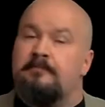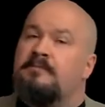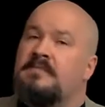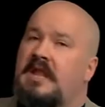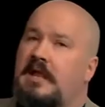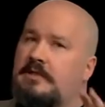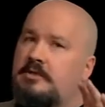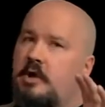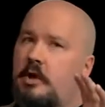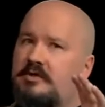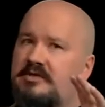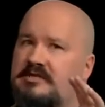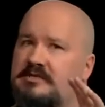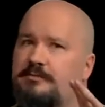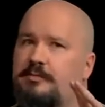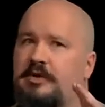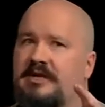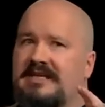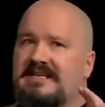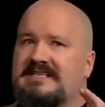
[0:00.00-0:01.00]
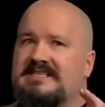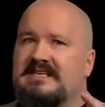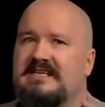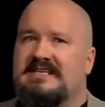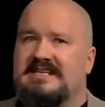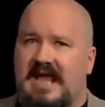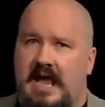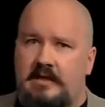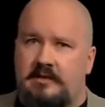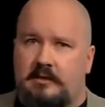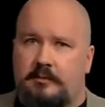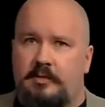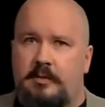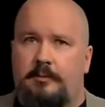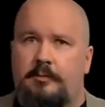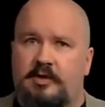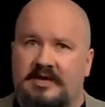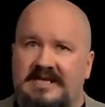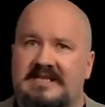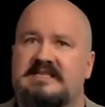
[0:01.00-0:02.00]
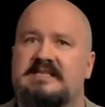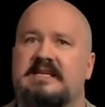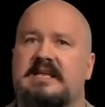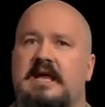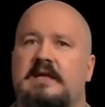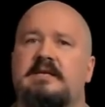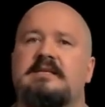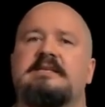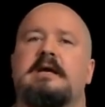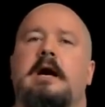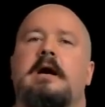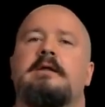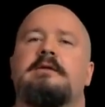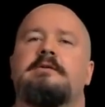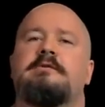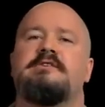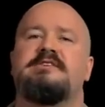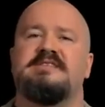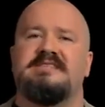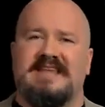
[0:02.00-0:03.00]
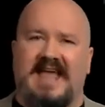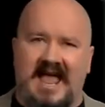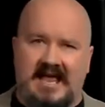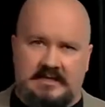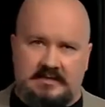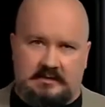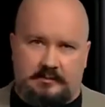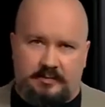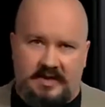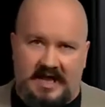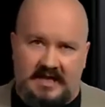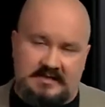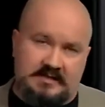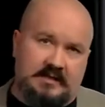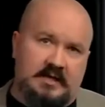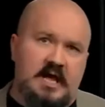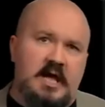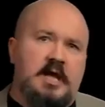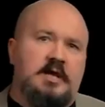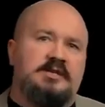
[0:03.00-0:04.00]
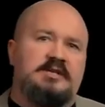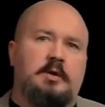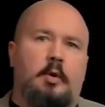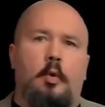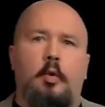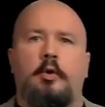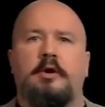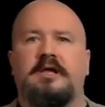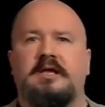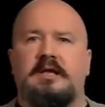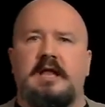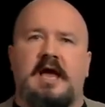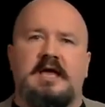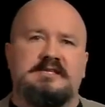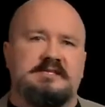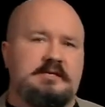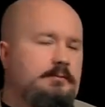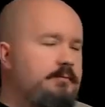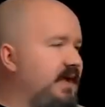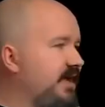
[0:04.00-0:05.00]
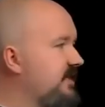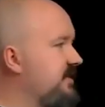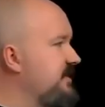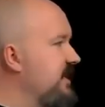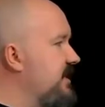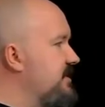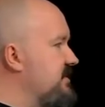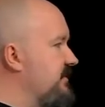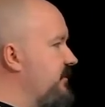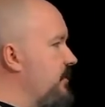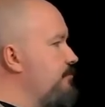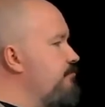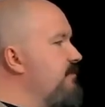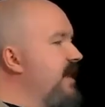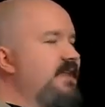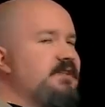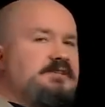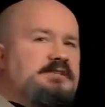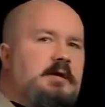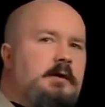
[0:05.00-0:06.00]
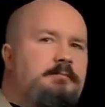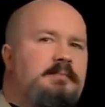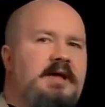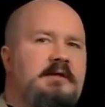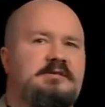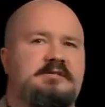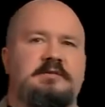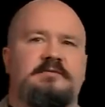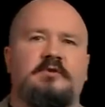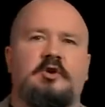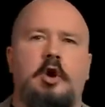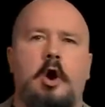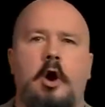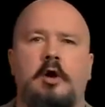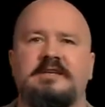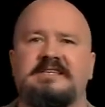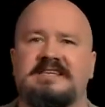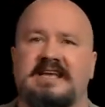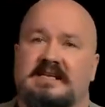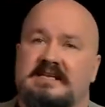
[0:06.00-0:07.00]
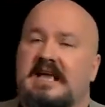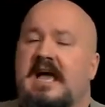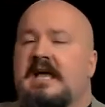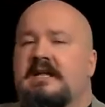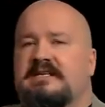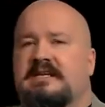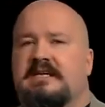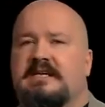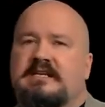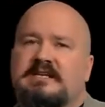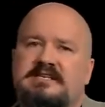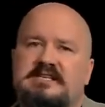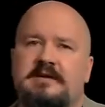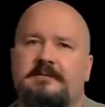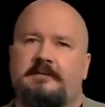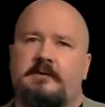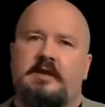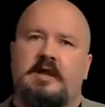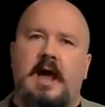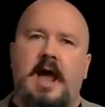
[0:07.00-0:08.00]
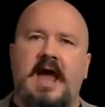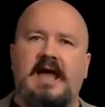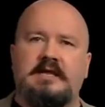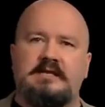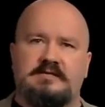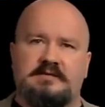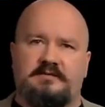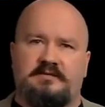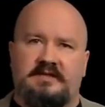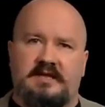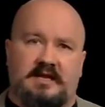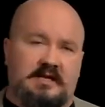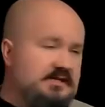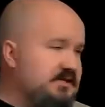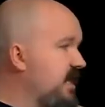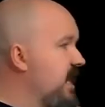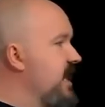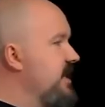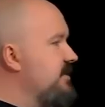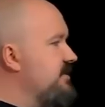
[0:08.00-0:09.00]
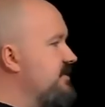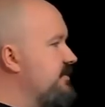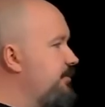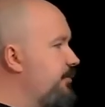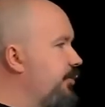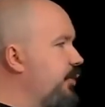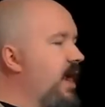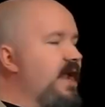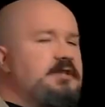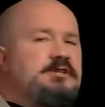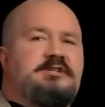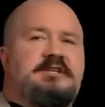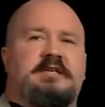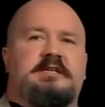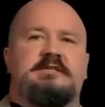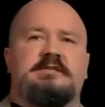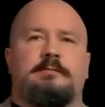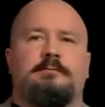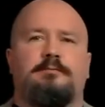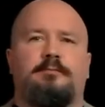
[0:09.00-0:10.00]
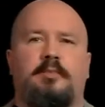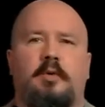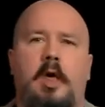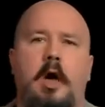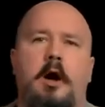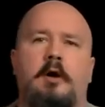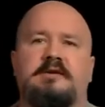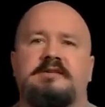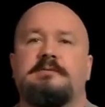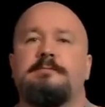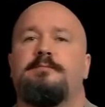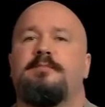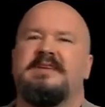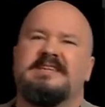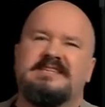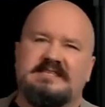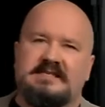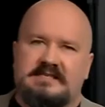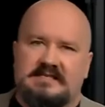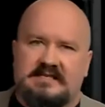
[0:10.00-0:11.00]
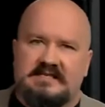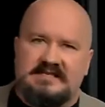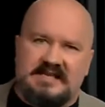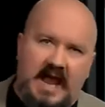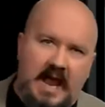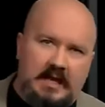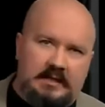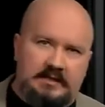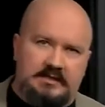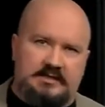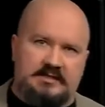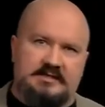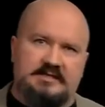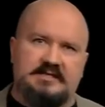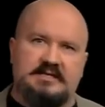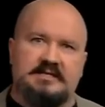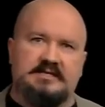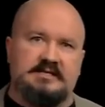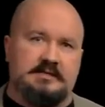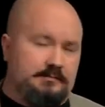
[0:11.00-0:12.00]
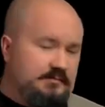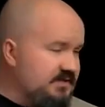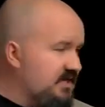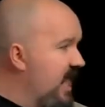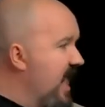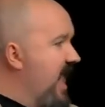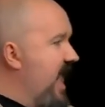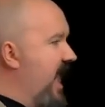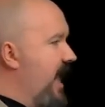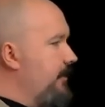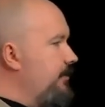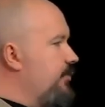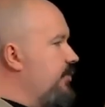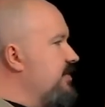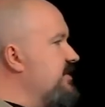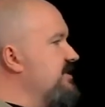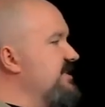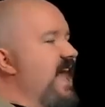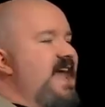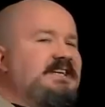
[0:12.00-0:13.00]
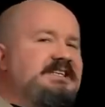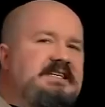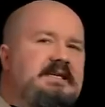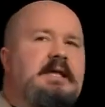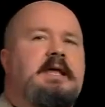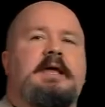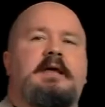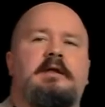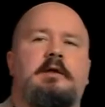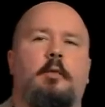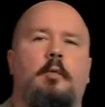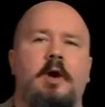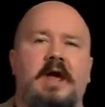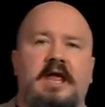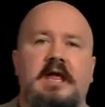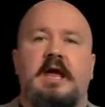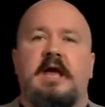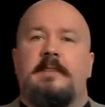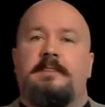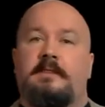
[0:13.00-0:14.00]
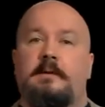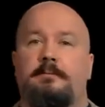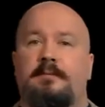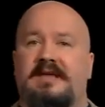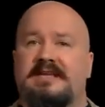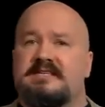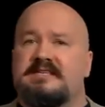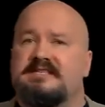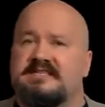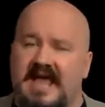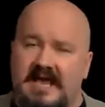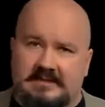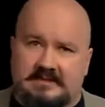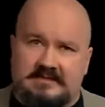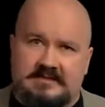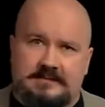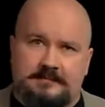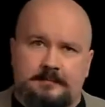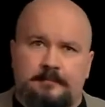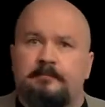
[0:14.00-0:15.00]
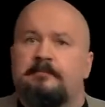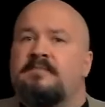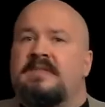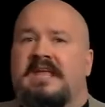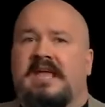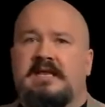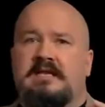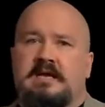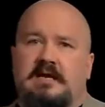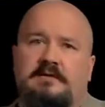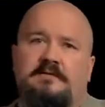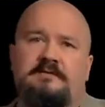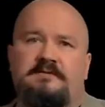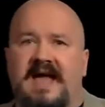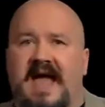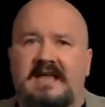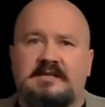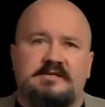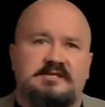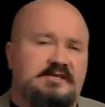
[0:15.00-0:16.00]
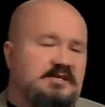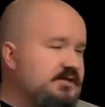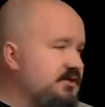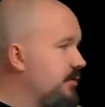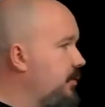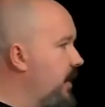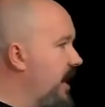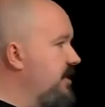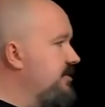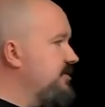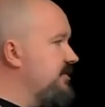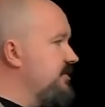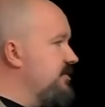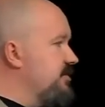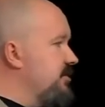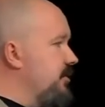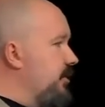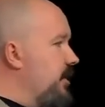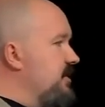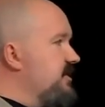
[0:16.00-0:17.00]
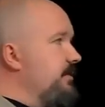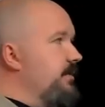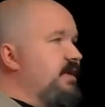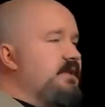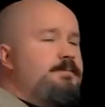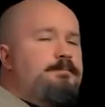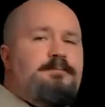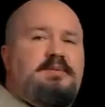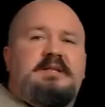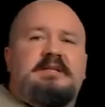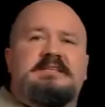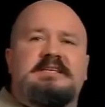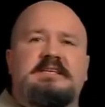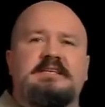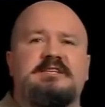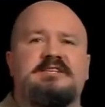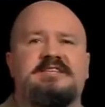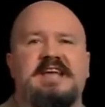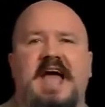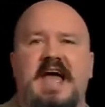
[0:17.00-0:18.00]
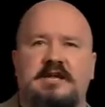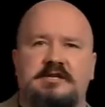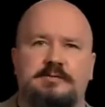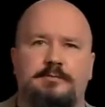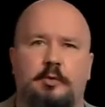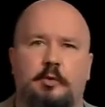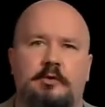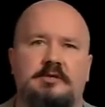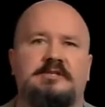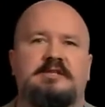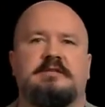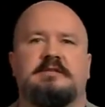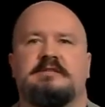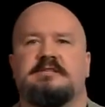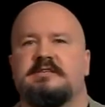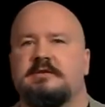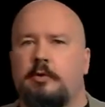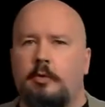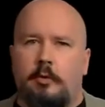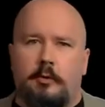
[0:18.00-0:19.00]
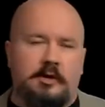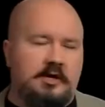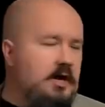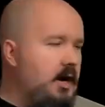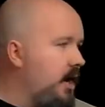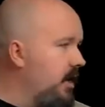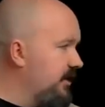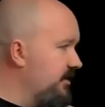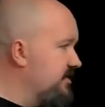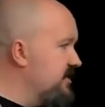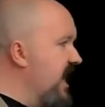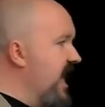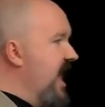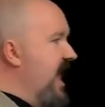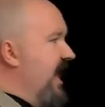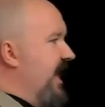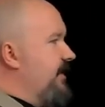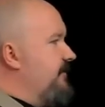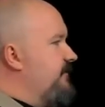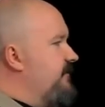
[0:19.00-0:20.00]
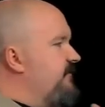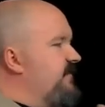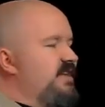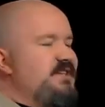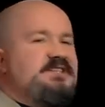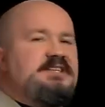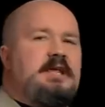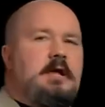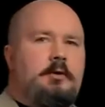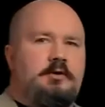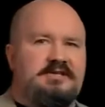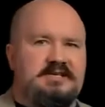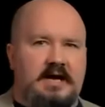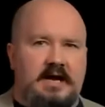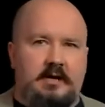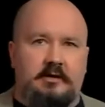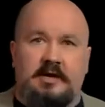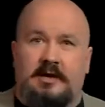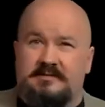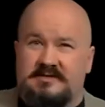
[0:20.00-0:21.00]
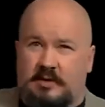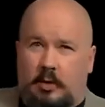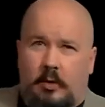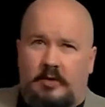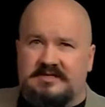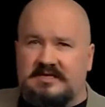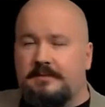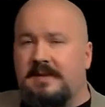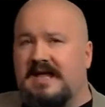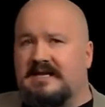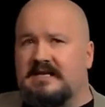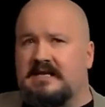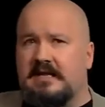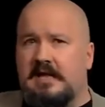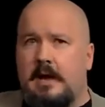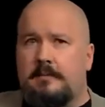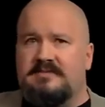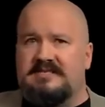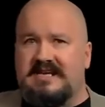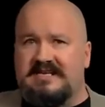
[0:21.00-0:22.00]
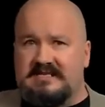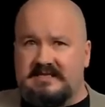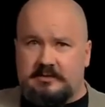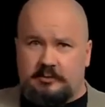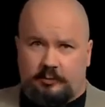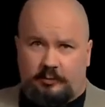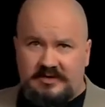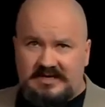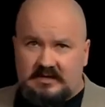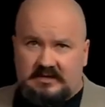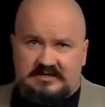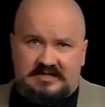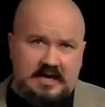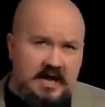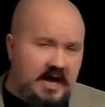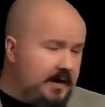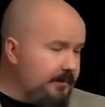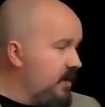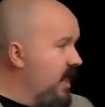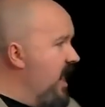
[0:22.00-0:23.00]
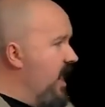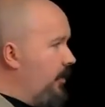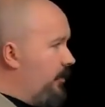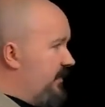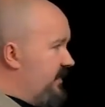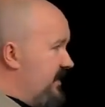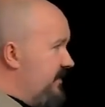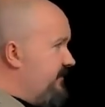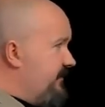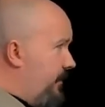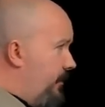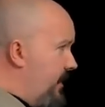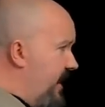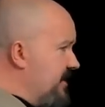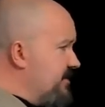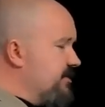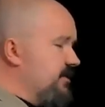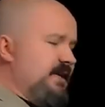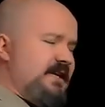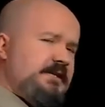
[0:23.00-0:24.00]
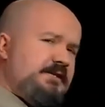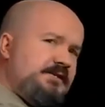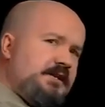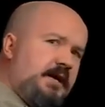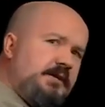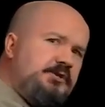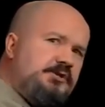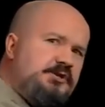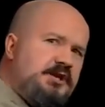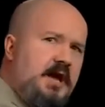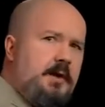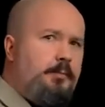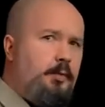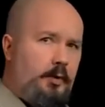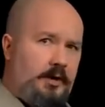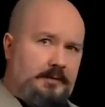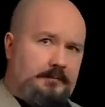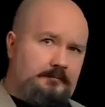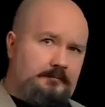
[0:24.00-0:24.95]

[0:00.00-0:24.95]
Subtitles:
And not just bring it together, but bring it together to understand it better, to organize and make sense of immense amounts of content, taking different kinds of things, spreadsheets and blogs and business intelligence systems, and presenting it in a way that makes sense. In advanced situations, you're going to be building dashboards and scorecards and Visio diagrams automatically updated in real time with information inside SharePoint.